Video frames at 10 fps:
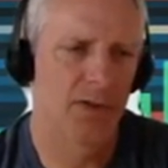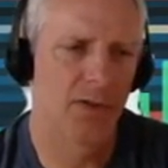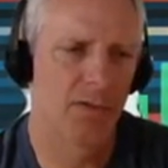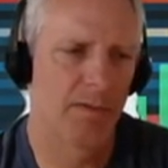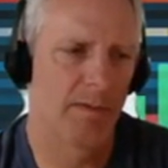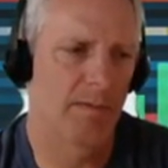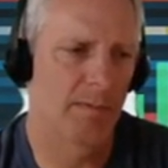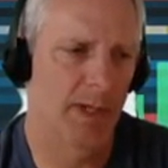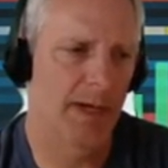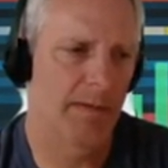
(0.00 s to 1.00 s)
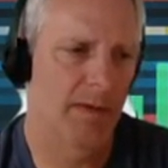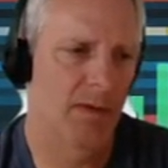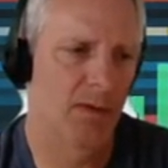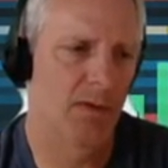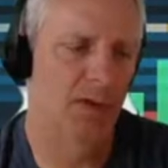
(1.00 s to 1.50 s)
so yeah,
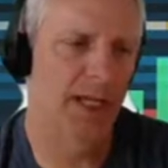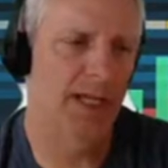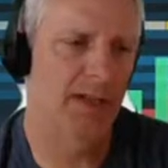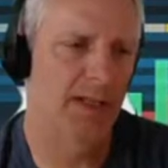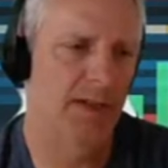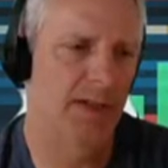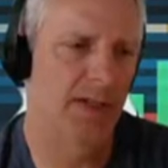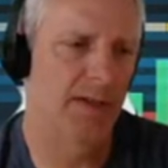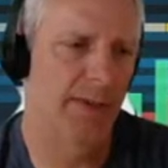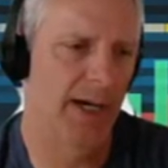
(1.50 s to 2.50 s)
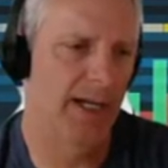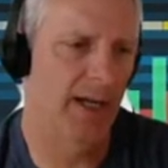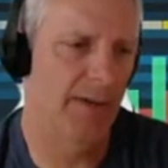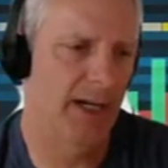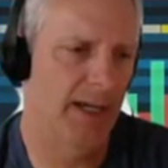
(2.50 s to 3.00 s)
looks like see see the buying
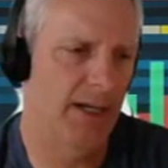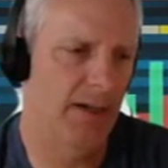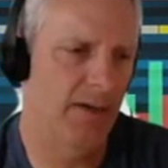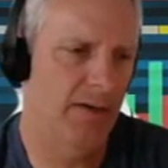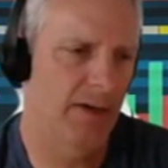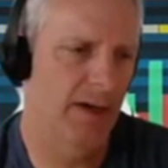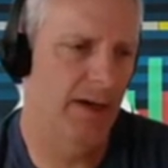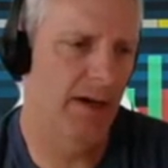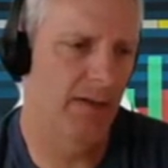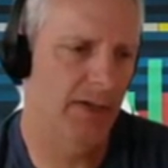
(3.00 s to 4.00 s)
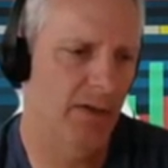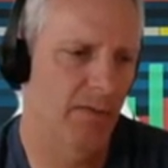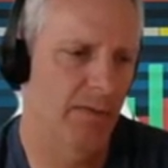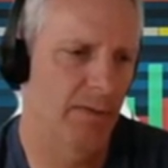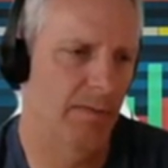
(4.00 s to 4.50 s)
coming in here. Now this
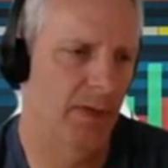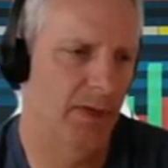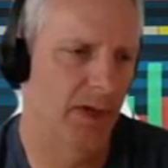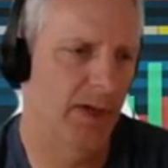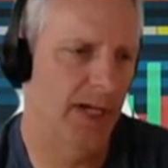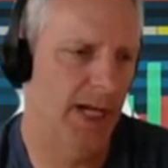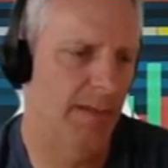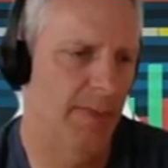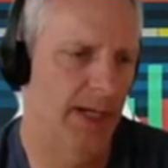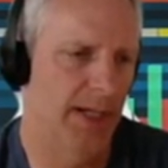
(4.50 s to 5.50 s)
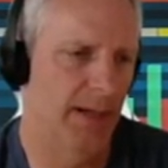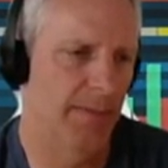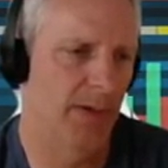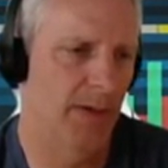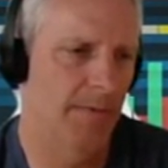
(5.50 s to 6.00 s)
they're starting to kind of pick it
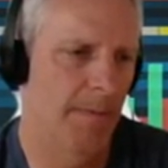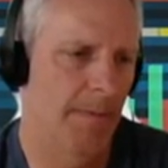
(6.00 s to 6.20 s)
up here.